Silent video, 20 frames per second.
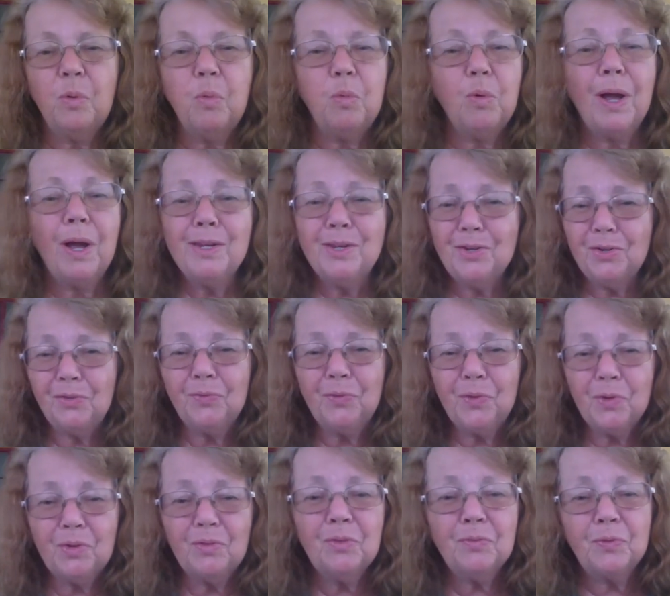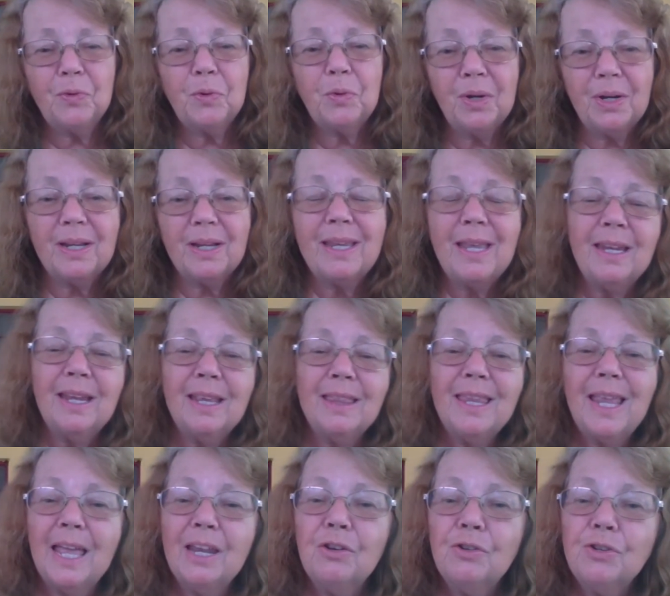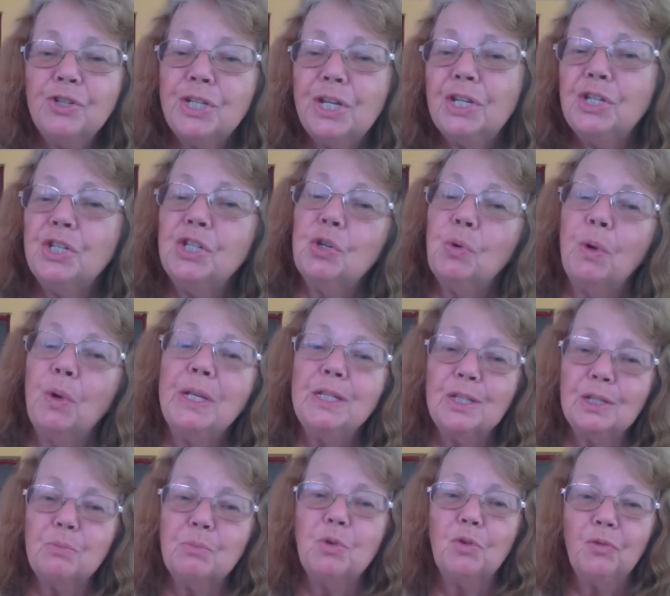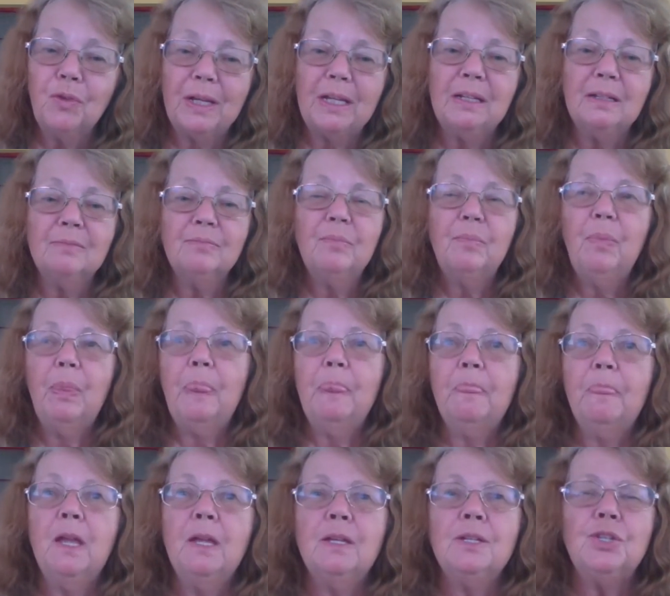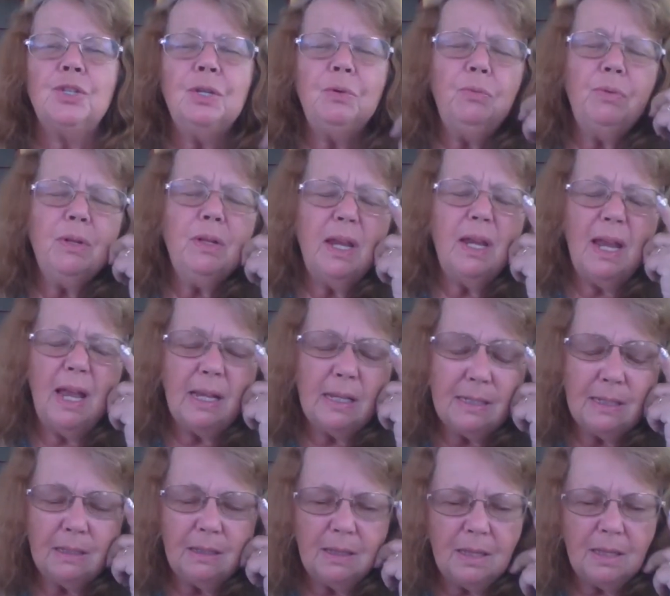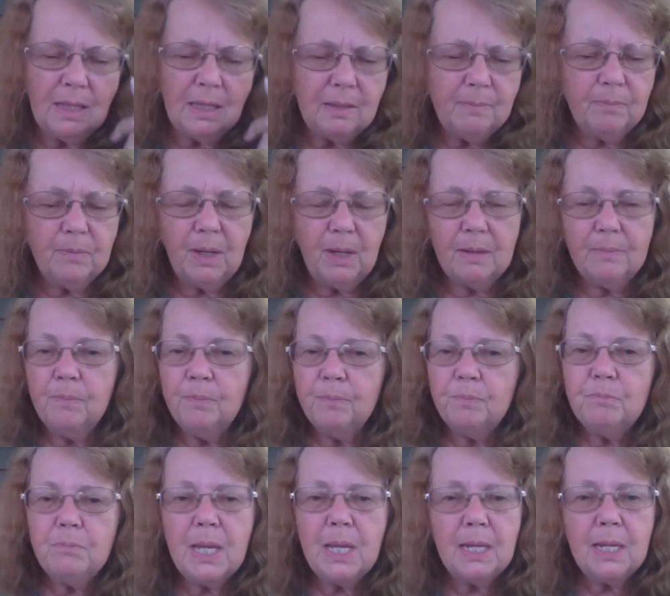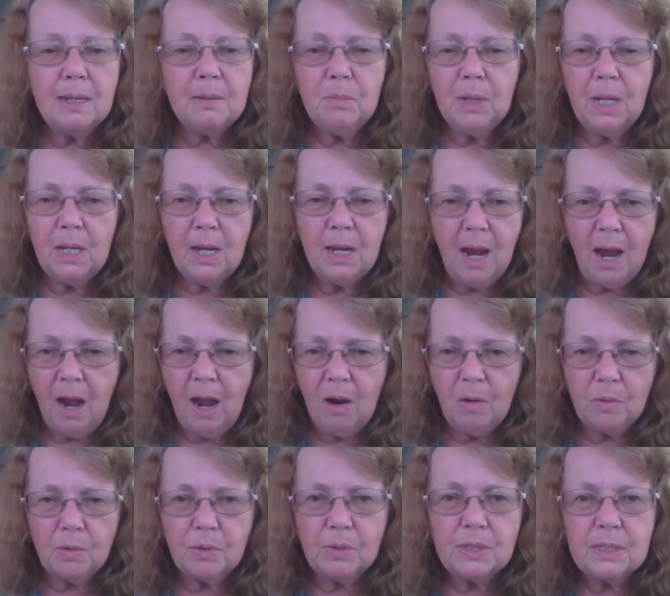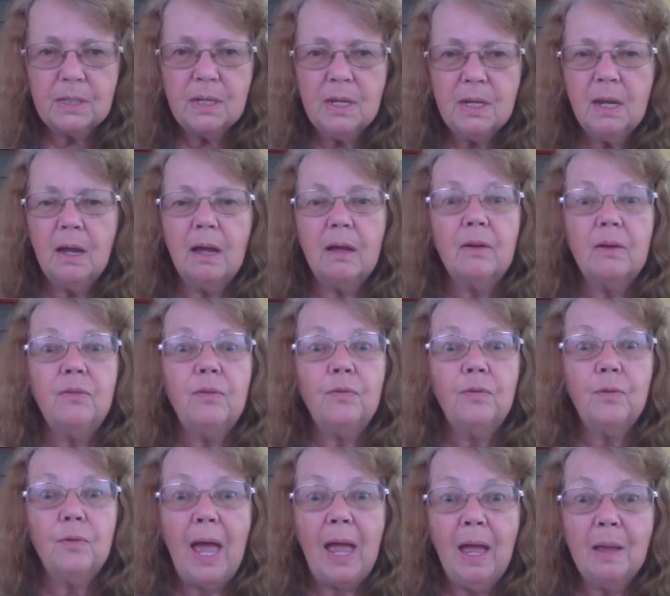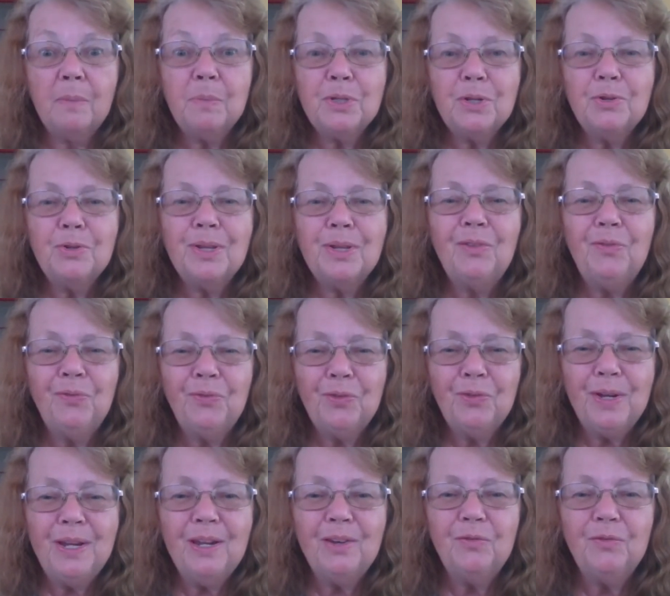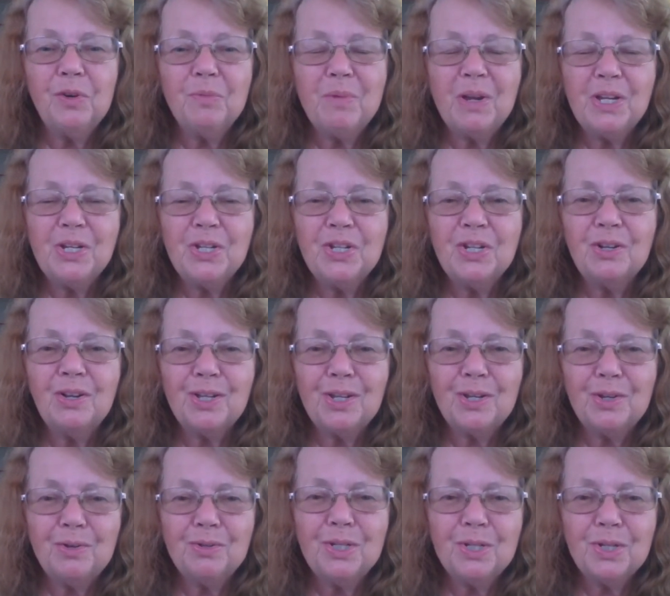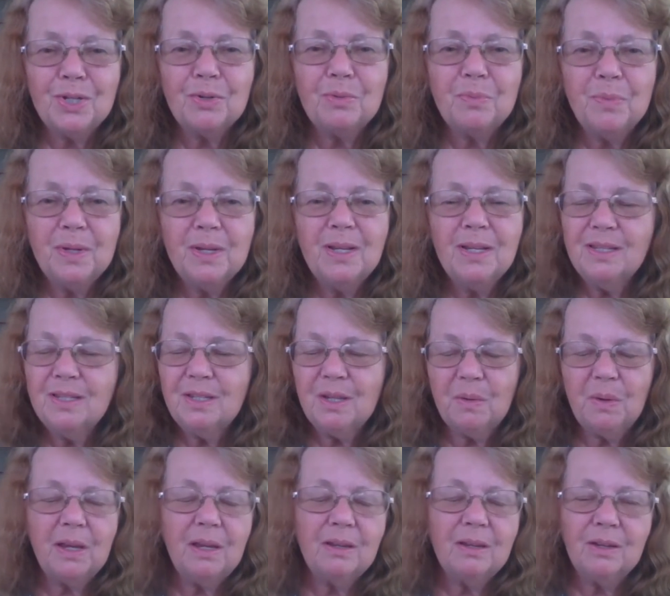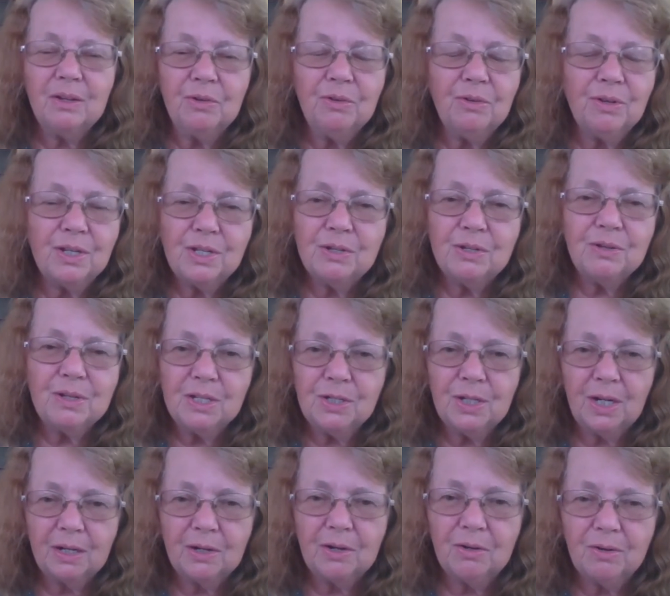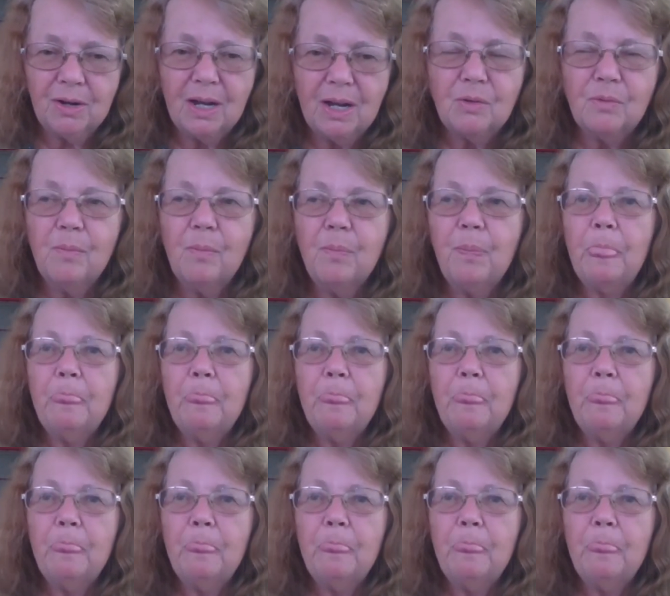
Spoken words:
wonderful for getting the energy in joints moving. She really has many hours of absolutely free information on YouTube, so I encourage you to check her out.